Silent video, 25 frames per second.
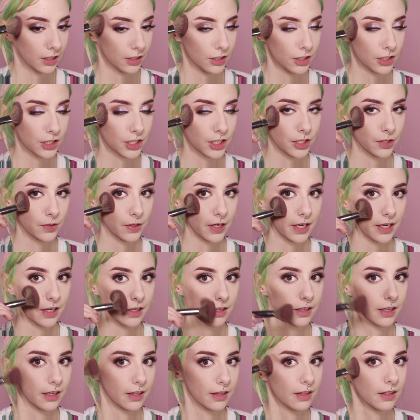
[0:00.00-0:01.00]
just to
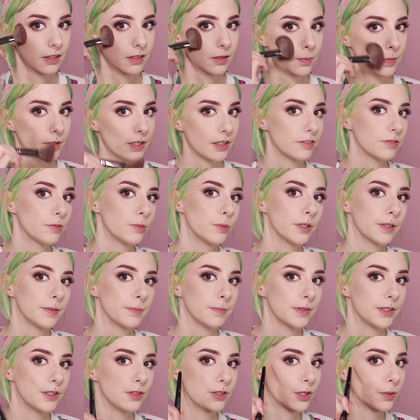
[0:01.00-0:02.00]
add a little bit of
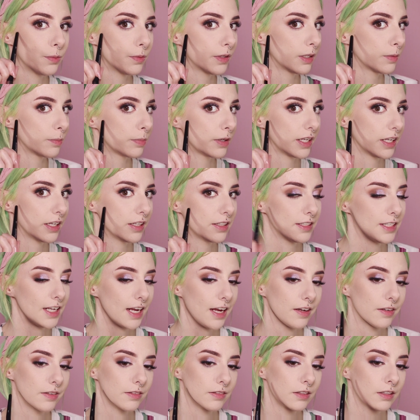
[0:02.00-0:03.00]
warmth. You don't want to bring it
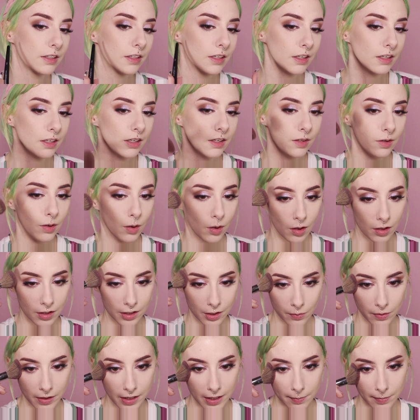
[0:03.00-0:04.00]
down
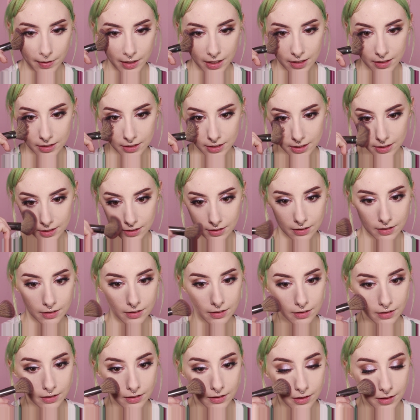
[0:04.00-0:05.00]
all the way, because
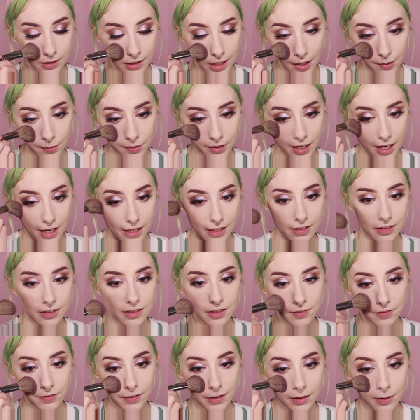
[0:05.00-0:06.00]
that would kind
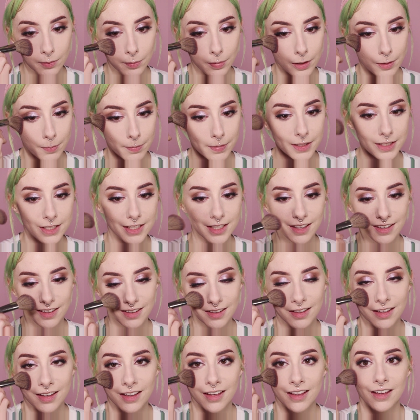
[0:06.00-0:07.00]
of defeat the purpose
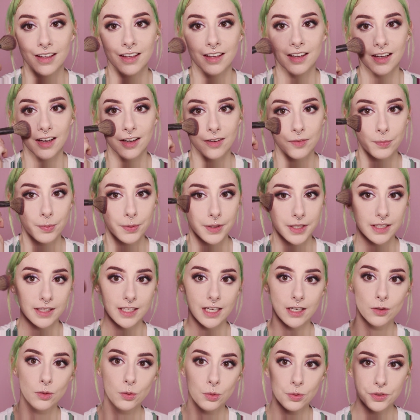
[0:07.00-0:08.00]
of putting
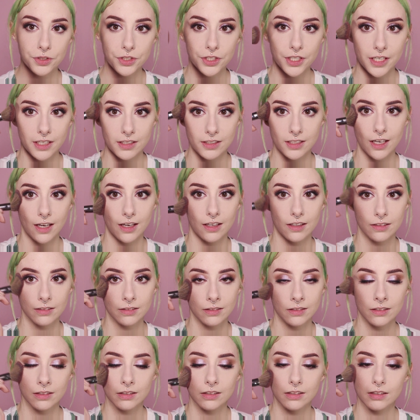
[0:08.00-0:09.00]
that cool shade
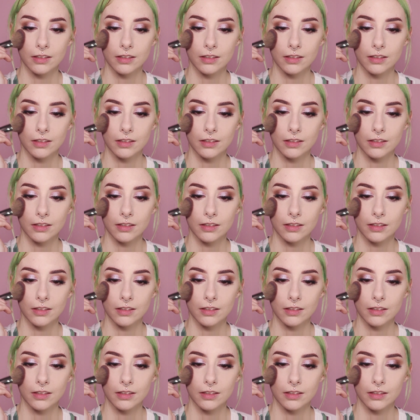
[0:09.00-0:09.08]
down,